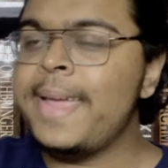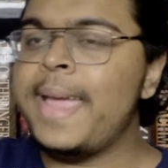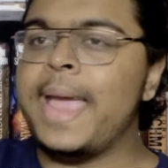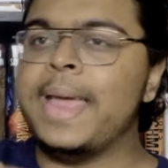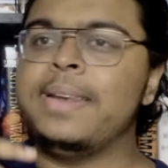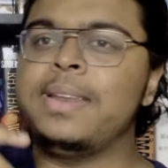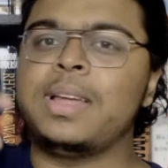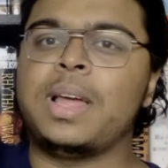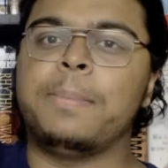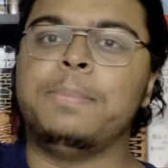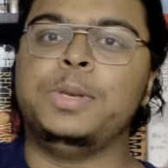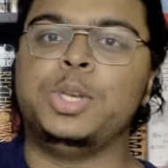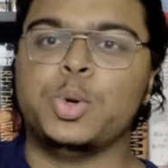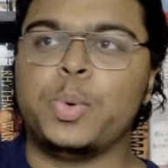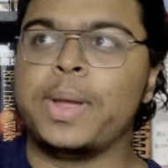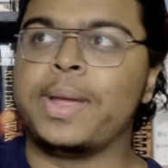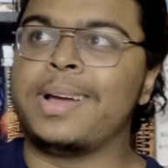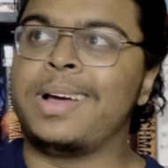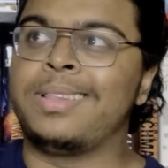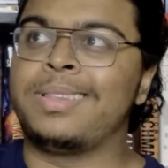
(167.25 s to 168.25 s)
ending up
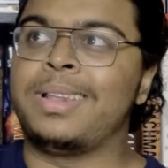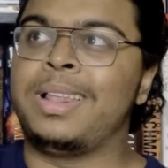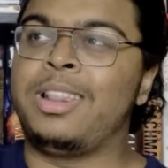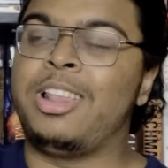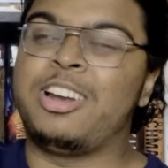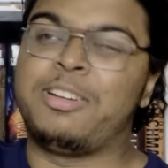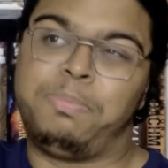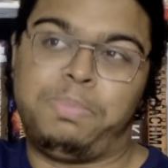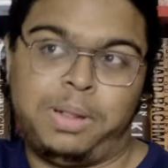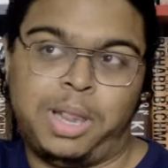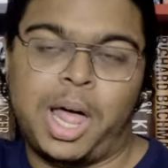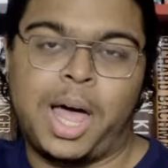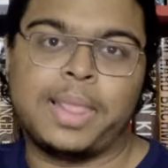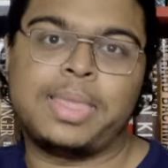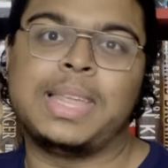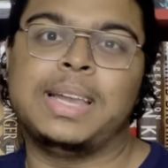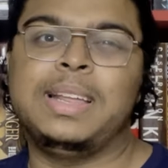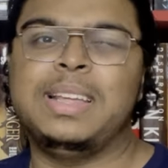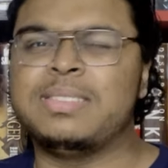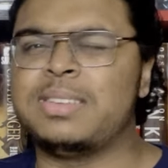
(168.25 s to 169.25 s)
doing a, a lot of plot
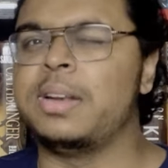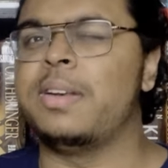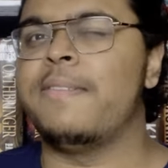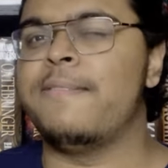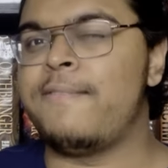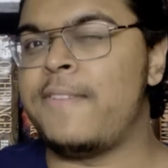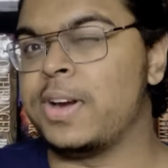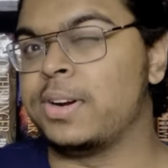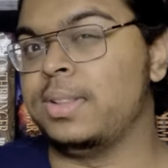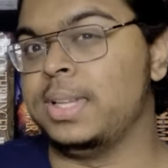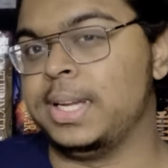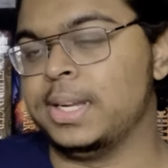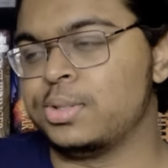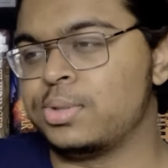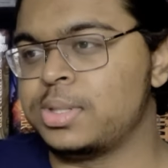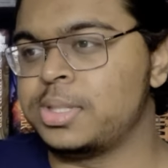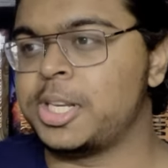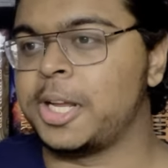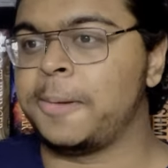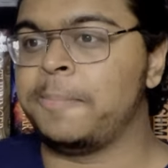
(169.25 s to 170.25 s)
that isn't fairly
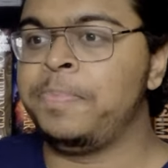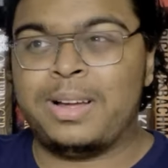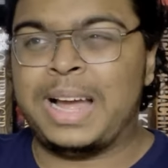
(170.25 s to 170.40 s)
interesting.